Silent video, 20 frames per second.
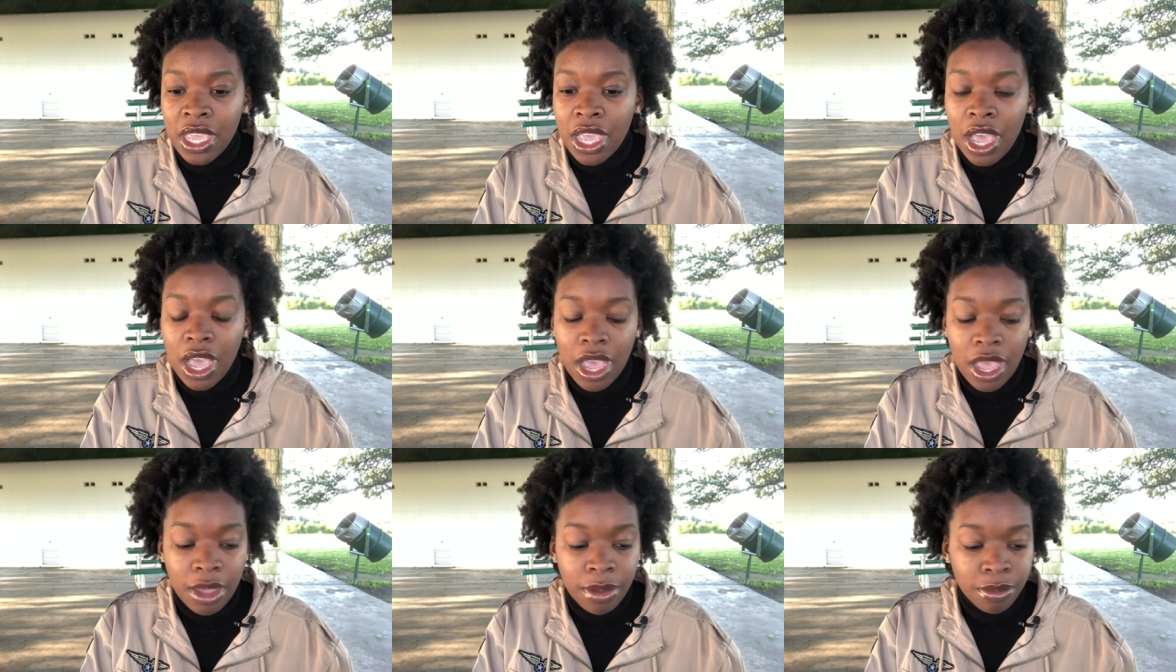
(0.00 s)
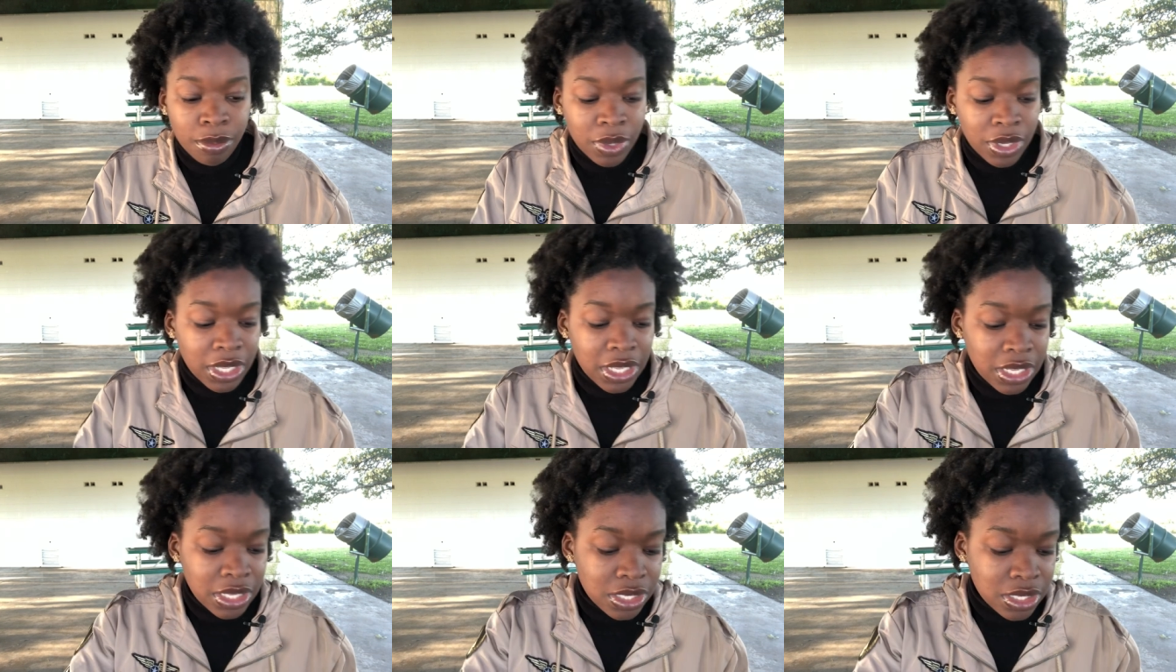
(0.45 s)
Um,
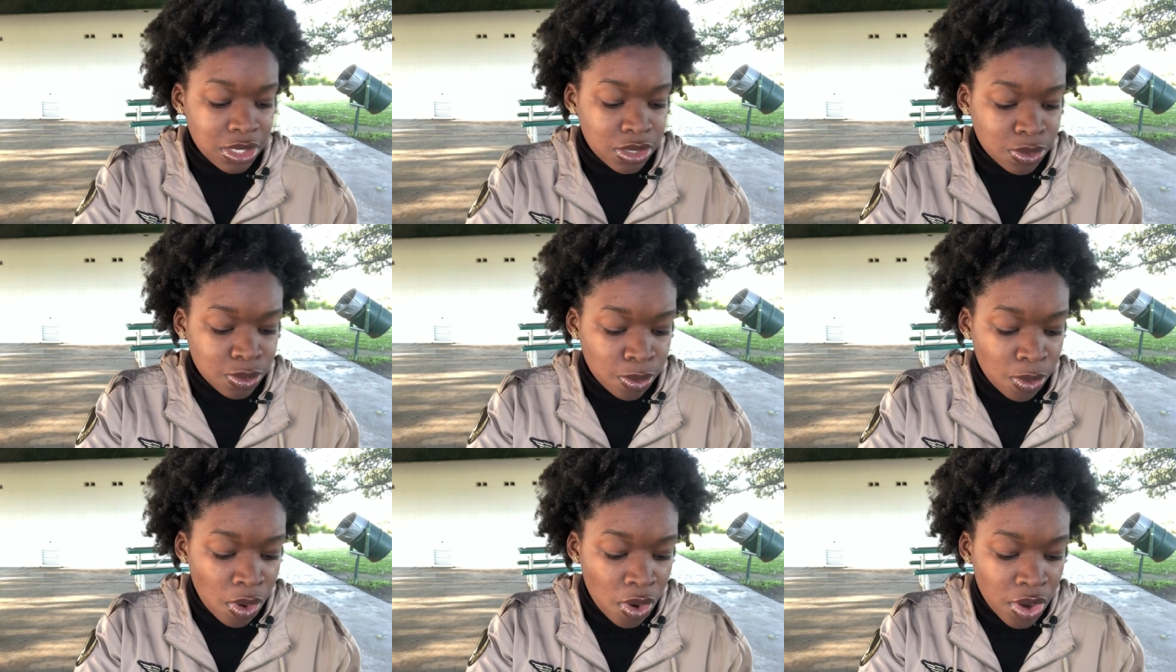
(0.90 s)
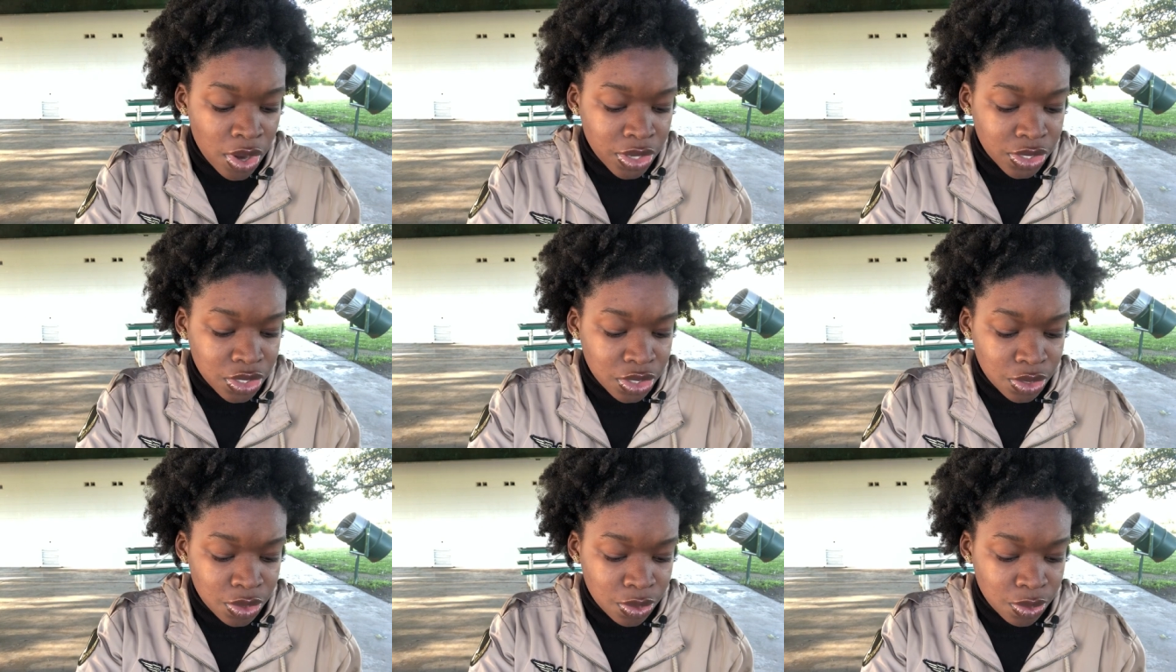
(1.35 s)
he swore
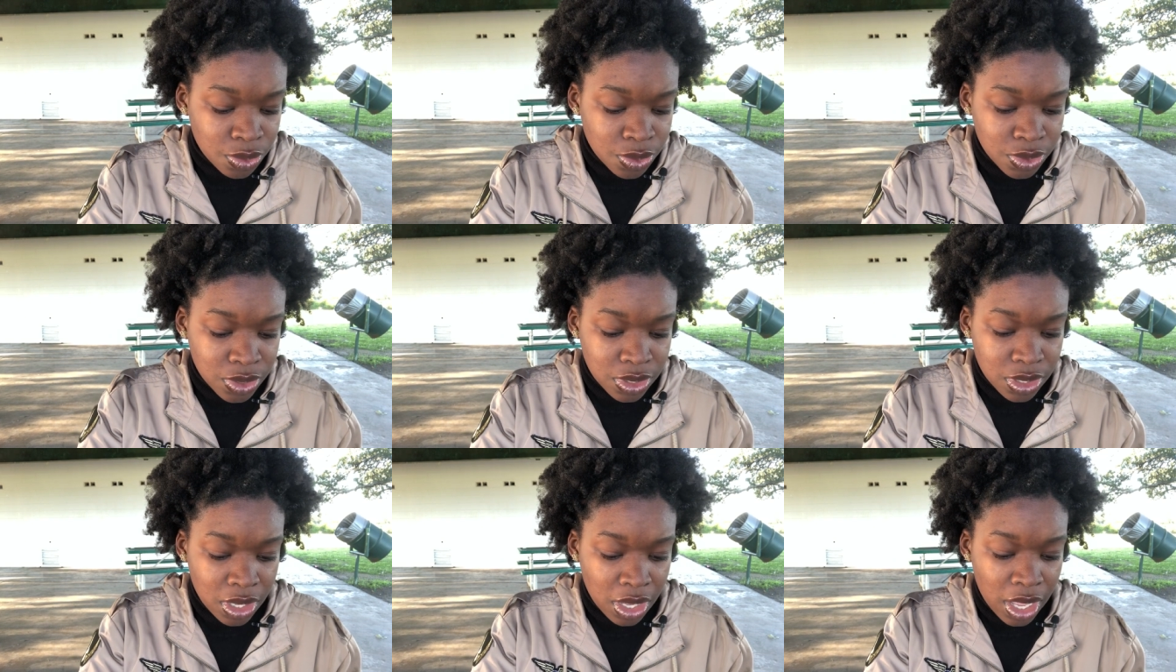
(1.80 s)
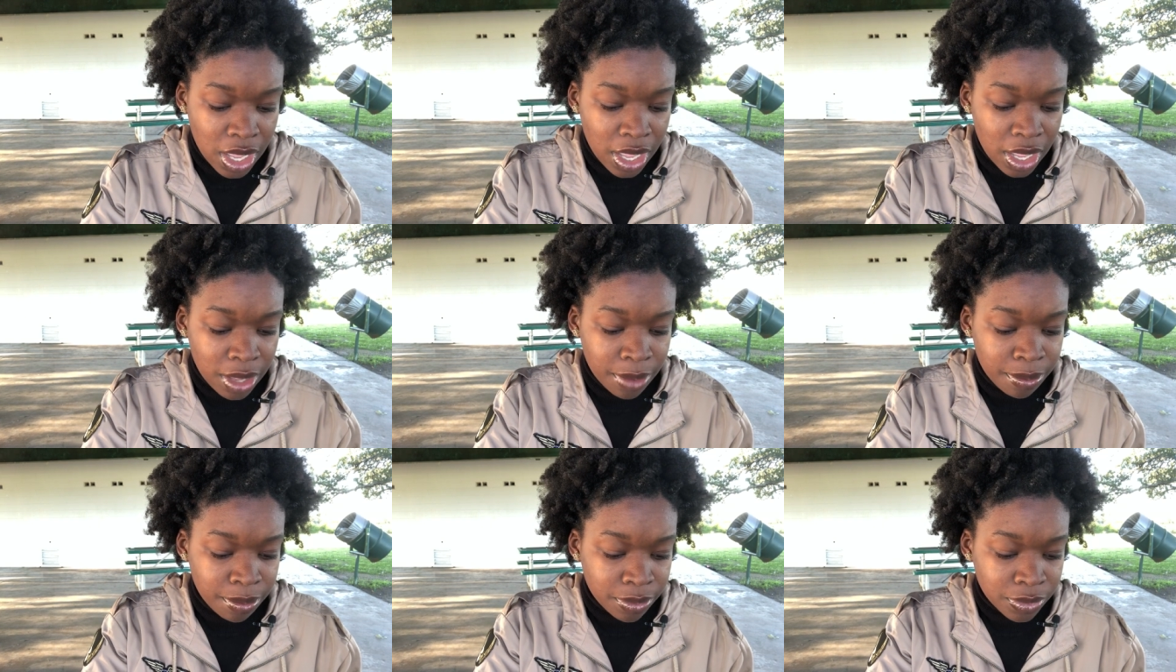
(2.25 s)
to um,